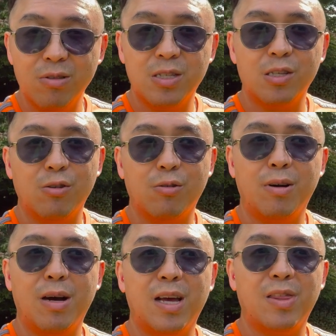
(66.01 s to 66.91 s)
So
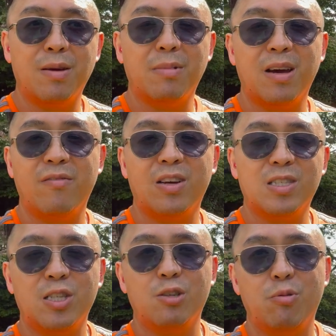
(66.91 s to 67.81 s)
I think my
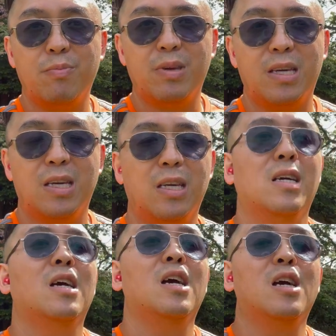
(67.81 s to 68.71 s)
advice to you would be
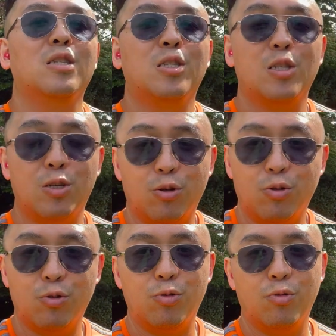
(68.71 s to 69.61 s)

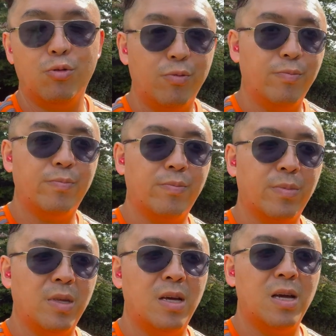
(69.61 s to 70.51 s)
to
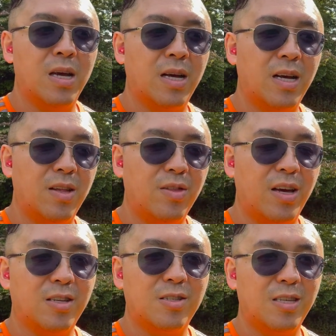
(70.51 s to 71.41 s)
get the
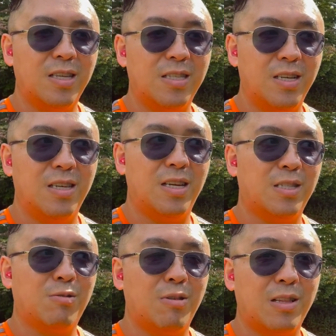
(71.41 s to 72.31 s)
exercise in
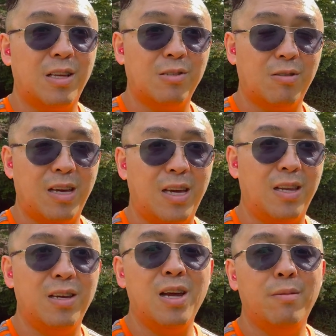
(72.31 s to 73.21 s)
as quickly as you
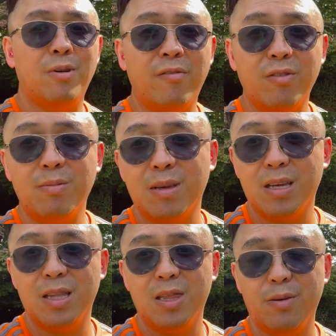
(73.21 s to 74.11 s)
can, preferably
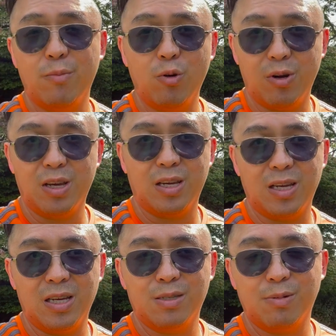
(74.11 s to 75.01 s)
in the morning,
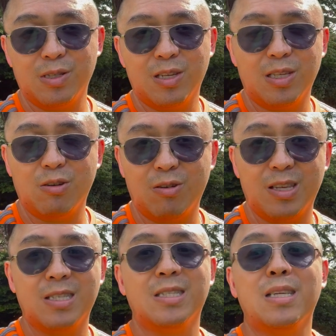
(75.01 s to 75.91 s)
especially during
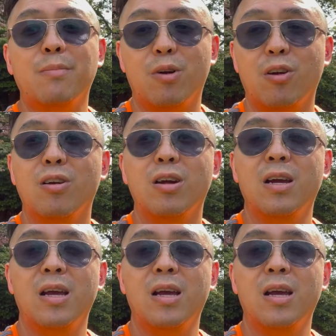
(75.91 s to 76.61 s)
the summer.